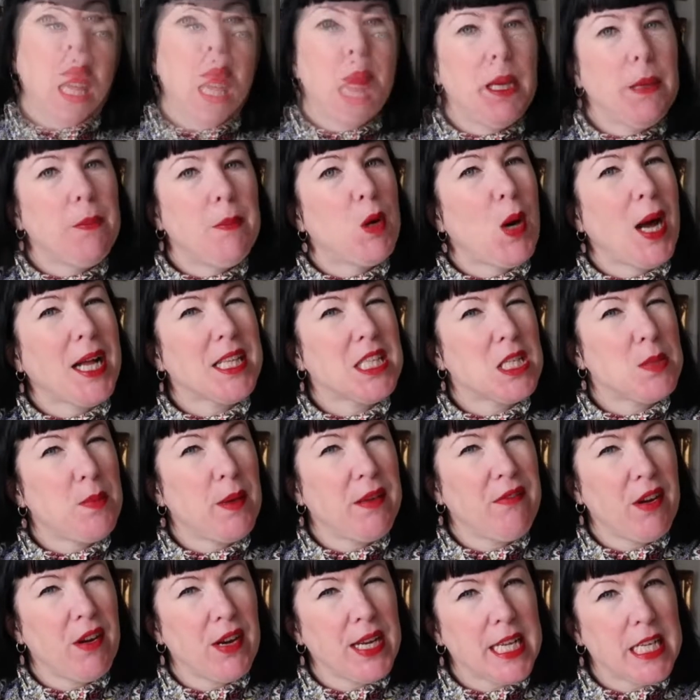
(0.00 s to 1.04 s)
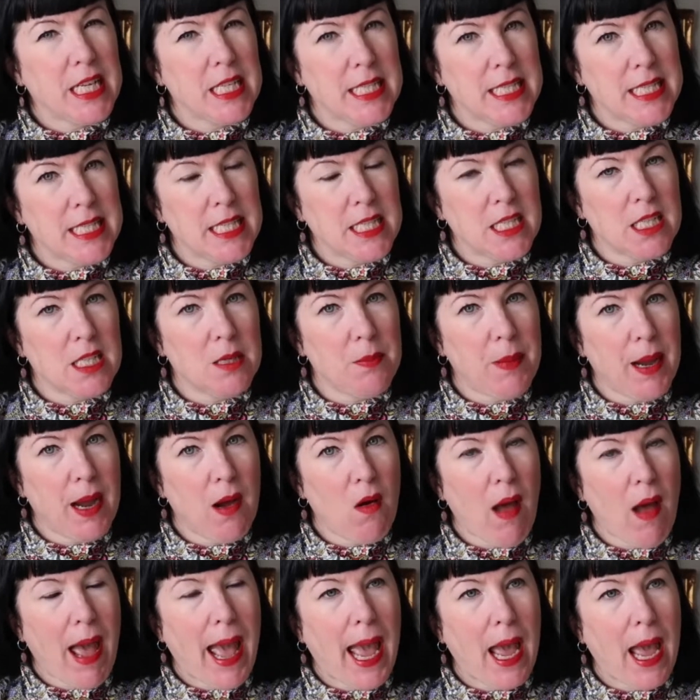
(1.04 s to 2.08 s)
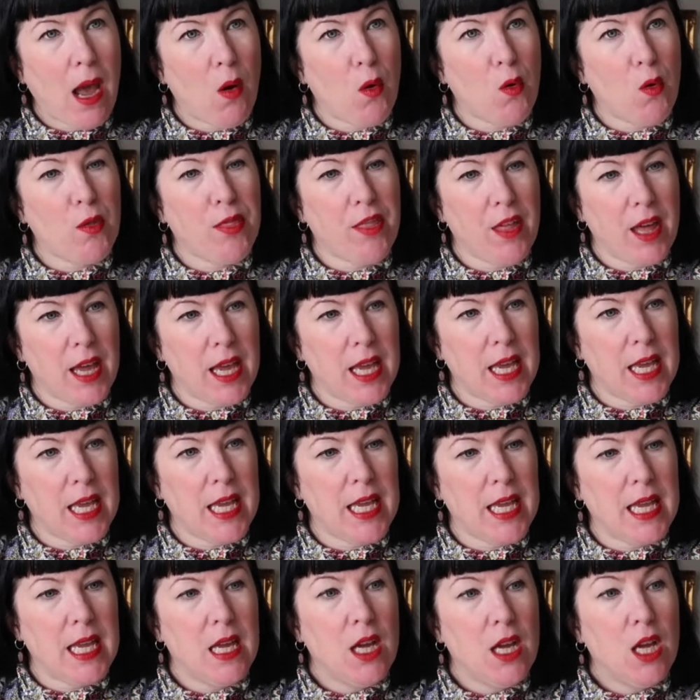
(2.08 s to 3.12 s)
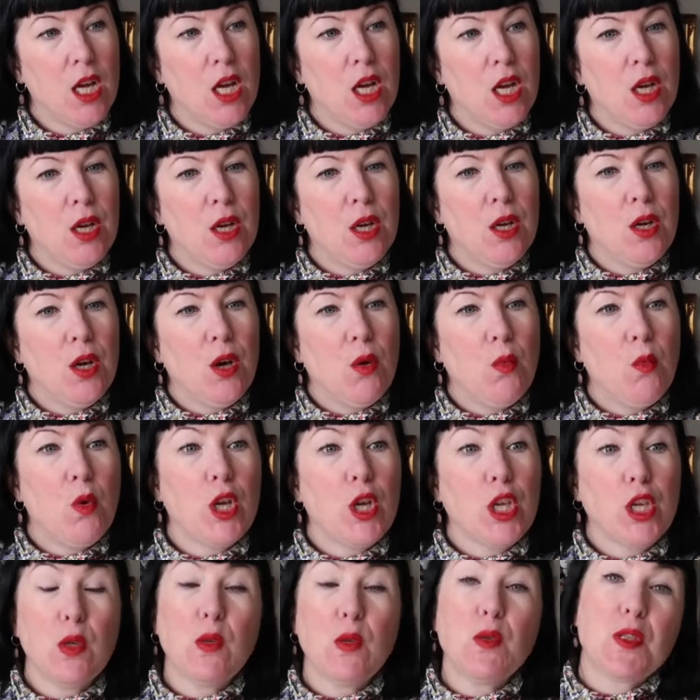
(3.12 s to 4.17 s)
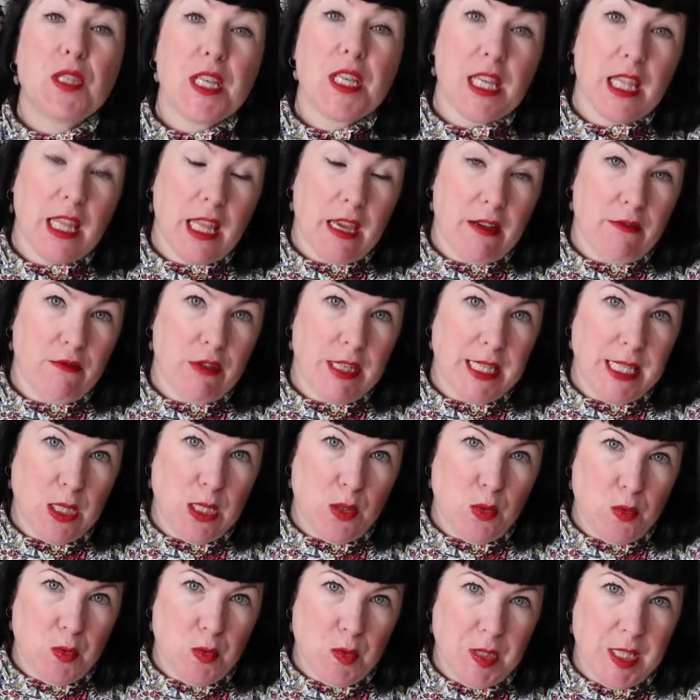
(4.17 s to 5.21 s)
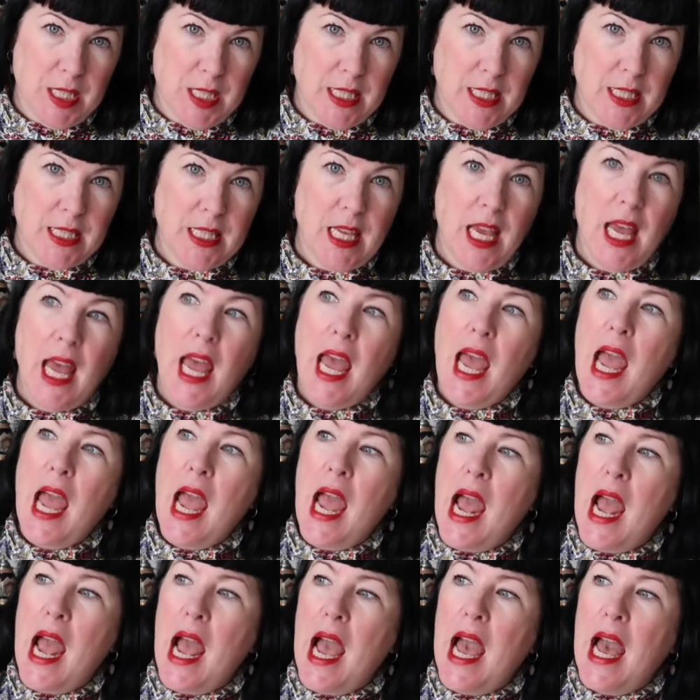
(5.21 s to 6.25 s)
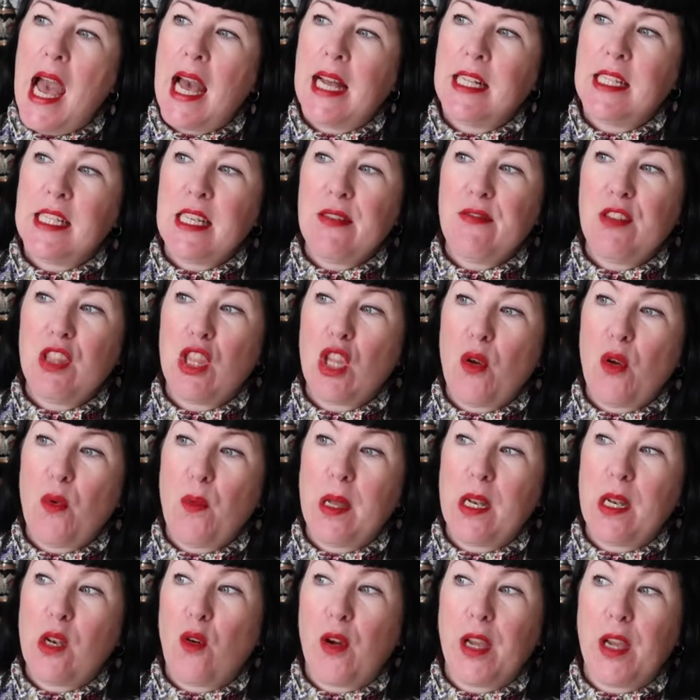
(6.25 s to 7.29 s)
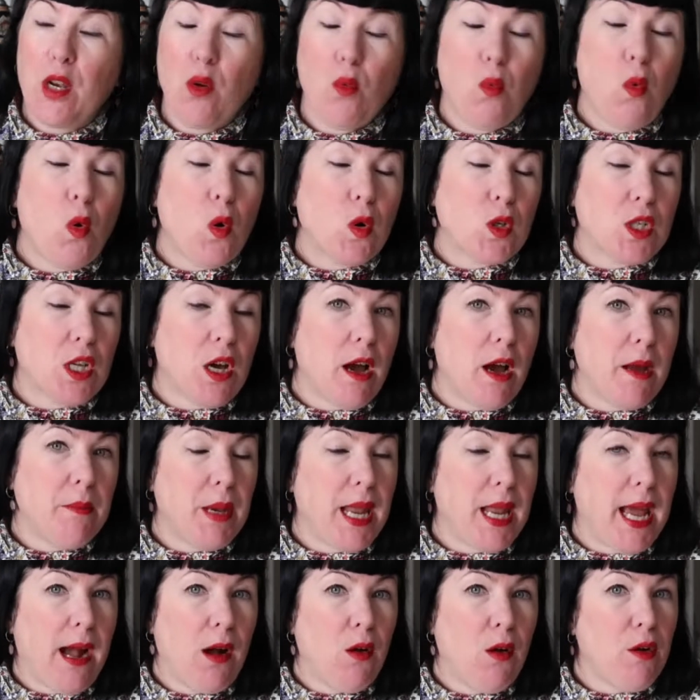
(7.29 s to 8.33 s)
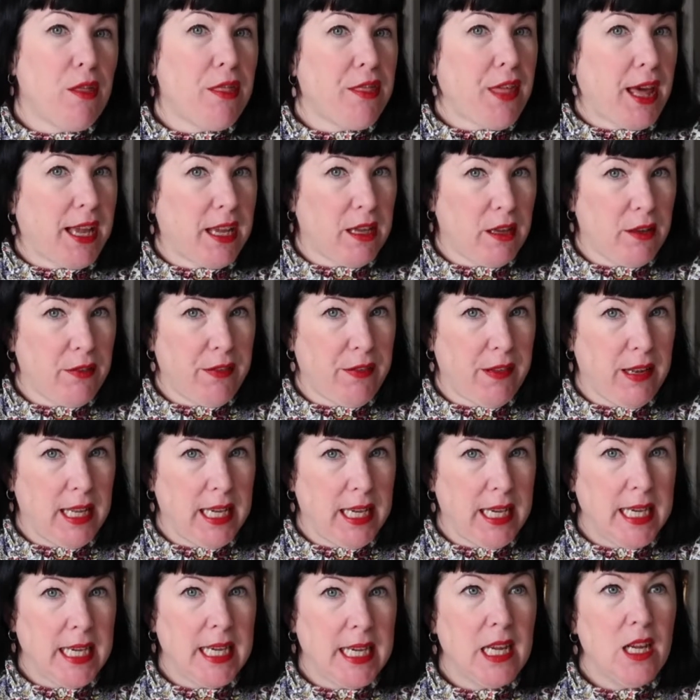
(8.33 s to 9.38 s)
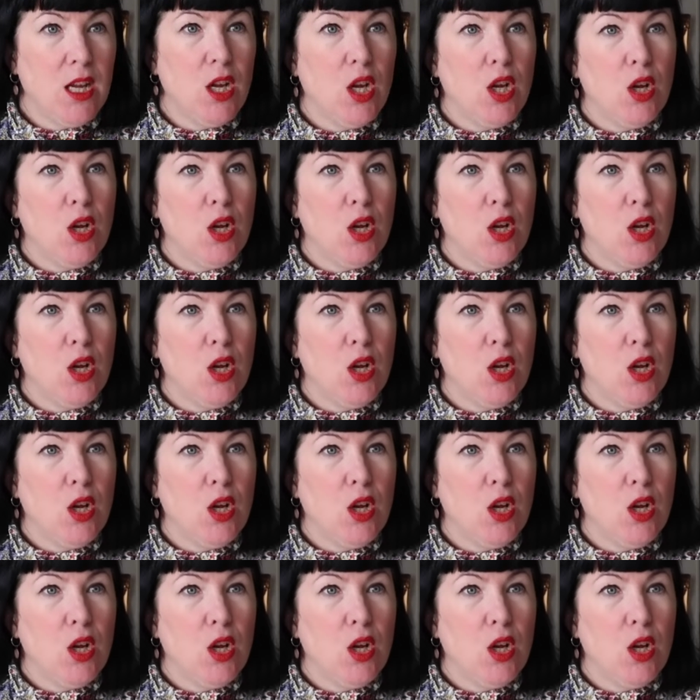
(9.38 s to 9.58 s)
people had to be very considered about how they were using their resources. And even though we're not in a wartime now, thankfully,